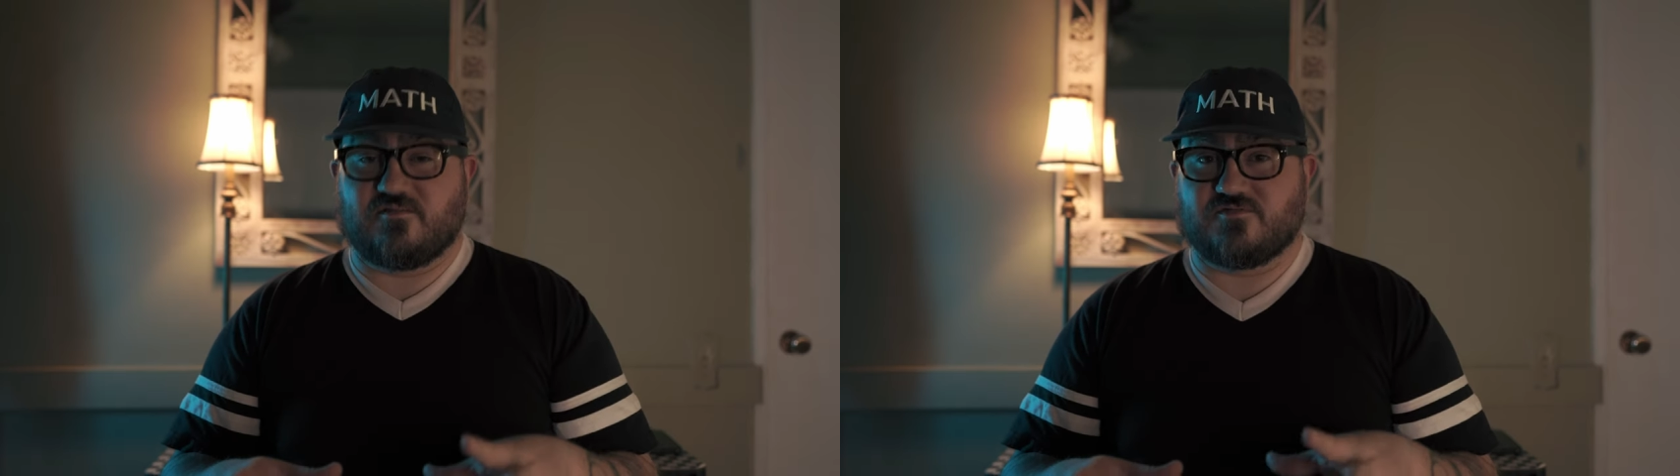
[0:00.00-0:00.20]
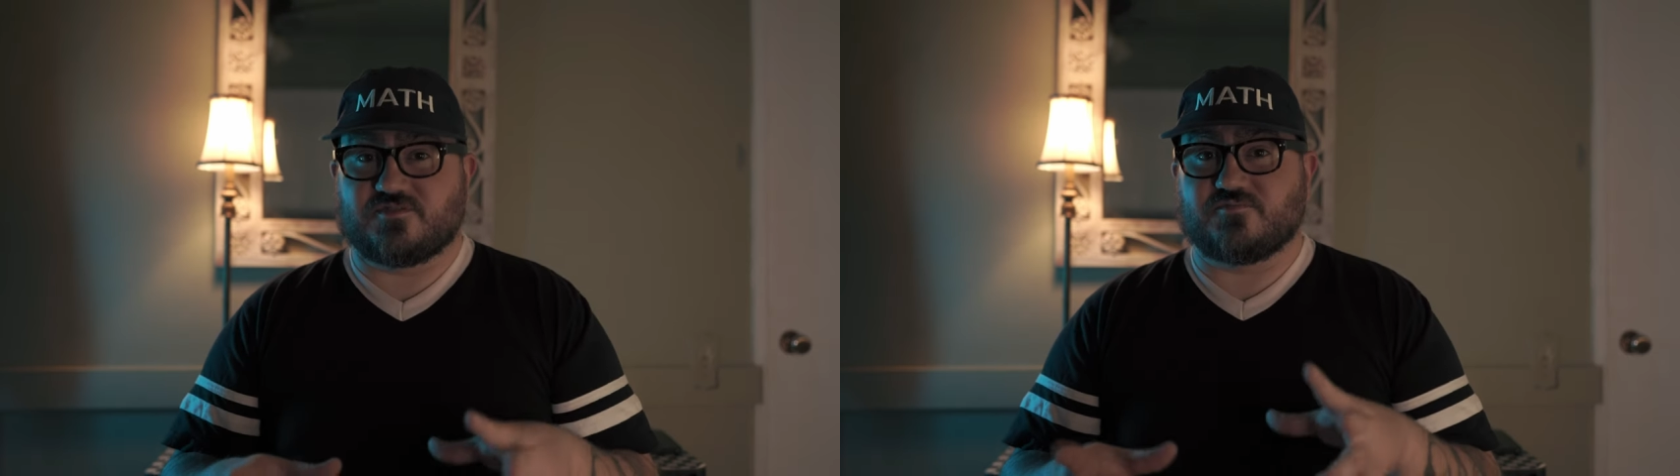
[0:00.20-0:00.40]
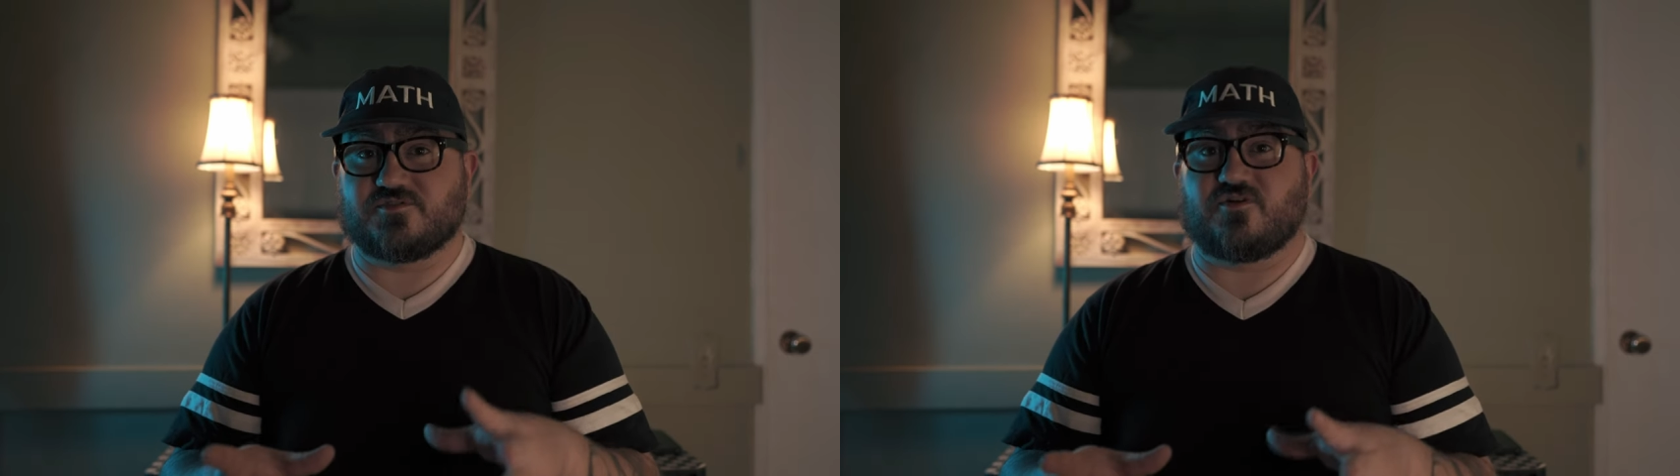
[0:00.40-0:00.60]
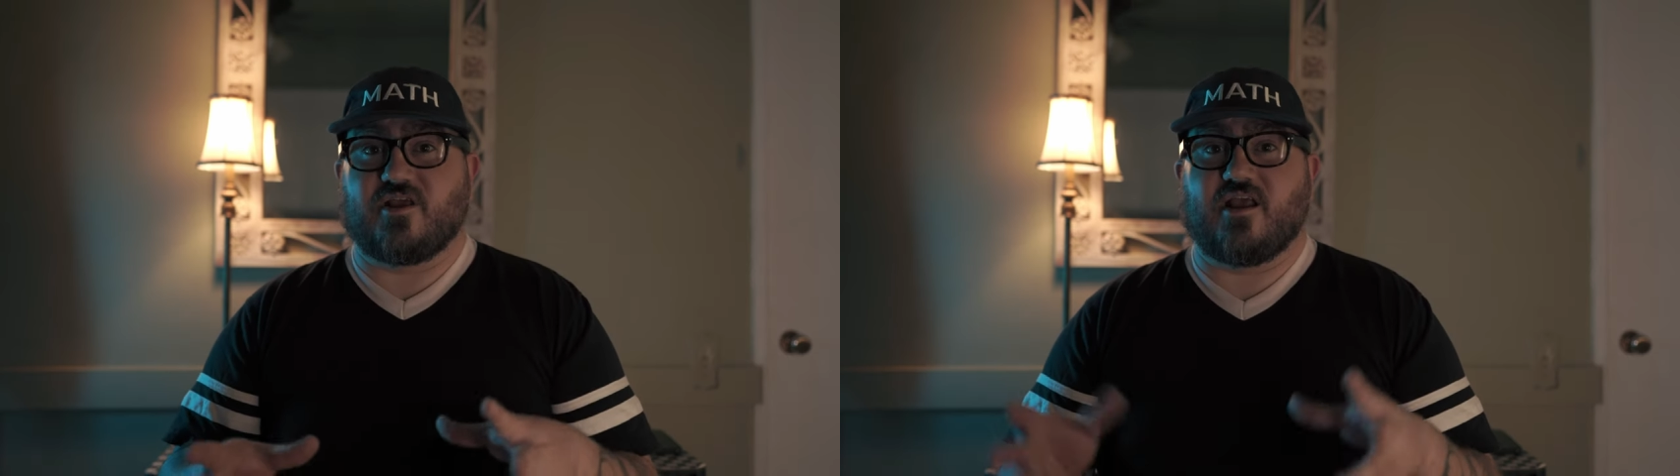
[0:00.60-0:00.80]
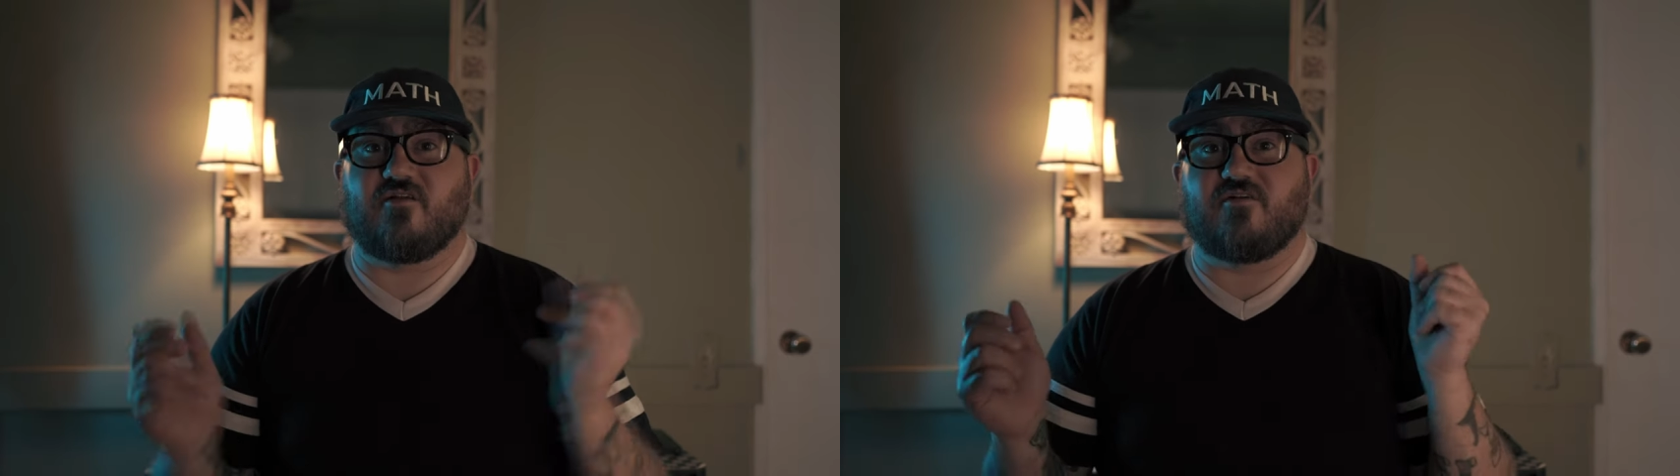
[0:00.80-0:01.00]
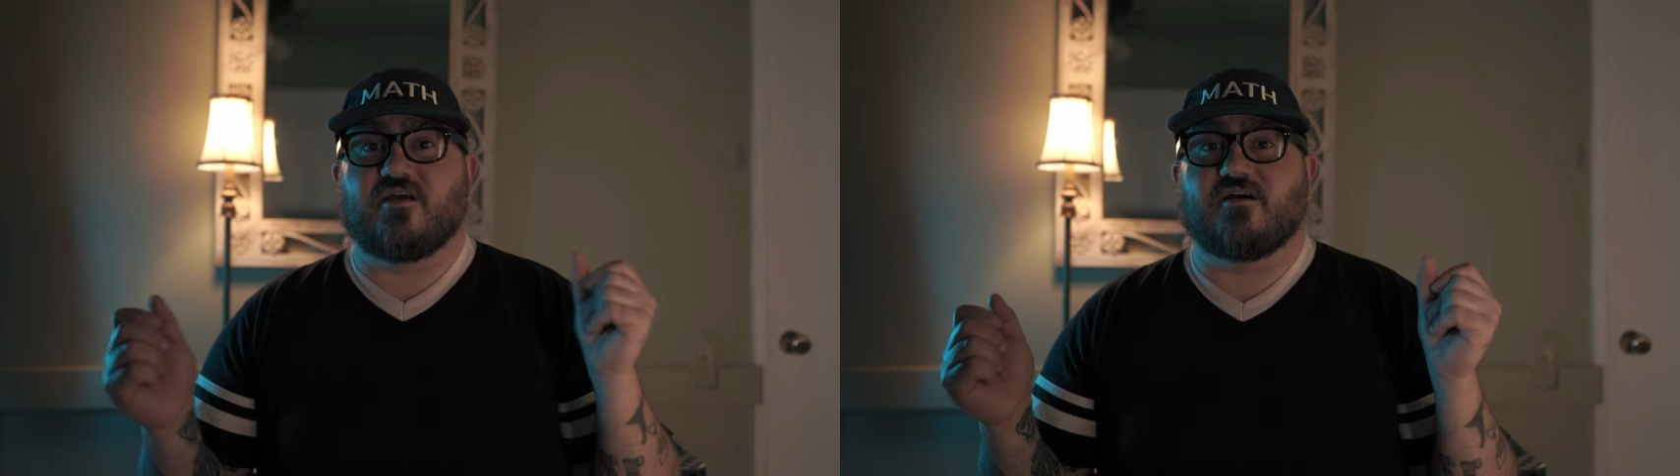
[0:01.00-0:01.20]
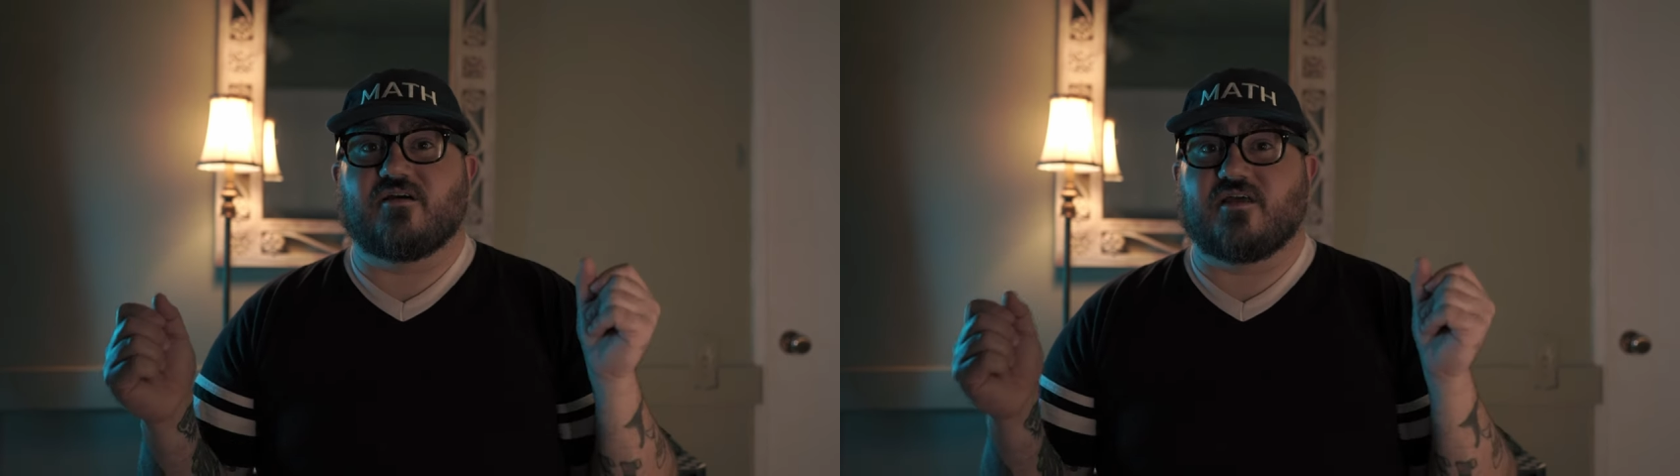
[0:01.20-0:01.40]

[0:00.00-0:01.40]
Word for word: Louis, Missouri area